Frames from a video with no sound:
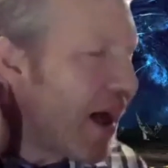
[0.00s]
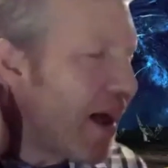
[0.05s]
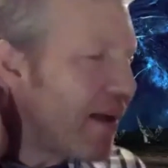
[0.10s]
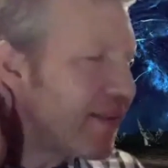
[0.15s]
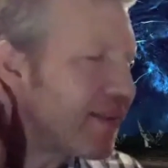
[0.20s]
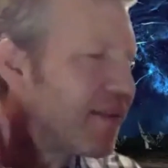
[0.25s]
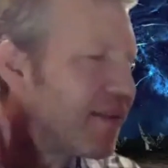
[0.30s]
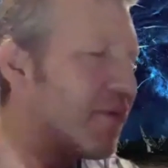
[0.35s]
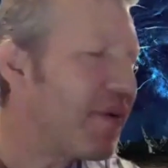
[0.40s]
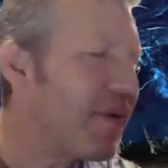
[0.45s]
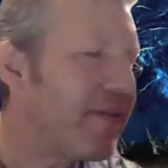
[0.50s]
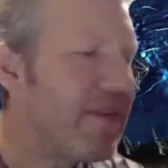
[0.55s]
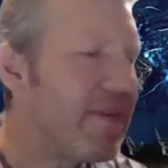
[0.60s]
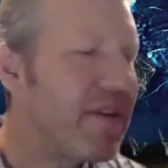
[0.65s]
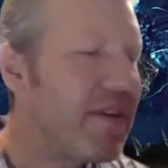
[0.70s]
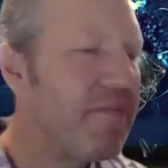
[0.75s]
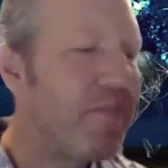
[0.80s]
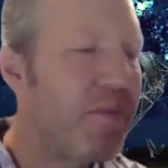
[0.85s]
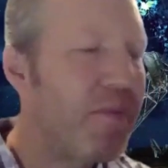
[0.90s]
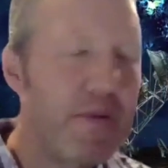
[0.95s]
I think one of
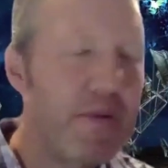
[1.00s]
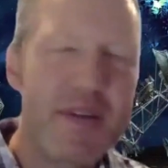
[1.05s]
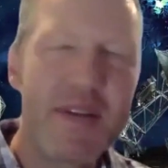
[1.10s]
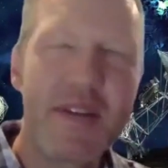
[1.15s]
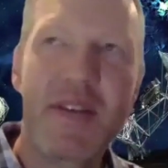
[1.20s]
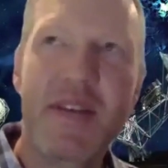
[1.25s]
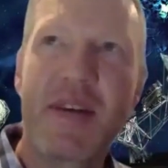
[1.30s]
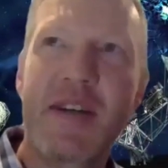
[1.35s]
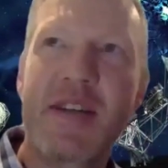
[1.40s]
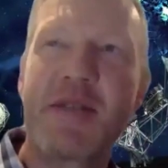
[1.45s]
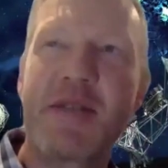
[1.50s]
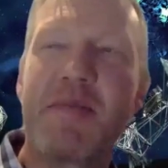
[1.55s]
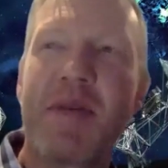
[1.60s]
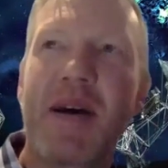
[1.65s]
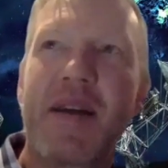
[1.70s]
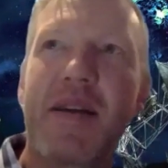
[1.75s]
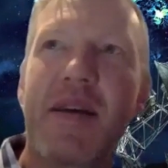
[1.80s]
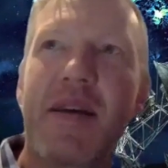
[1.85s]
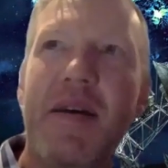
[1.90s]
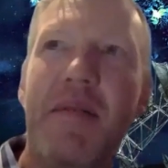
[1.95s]
the important things
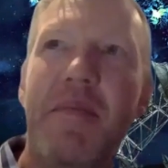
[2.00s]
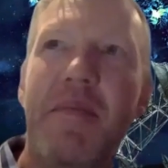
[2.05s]
about,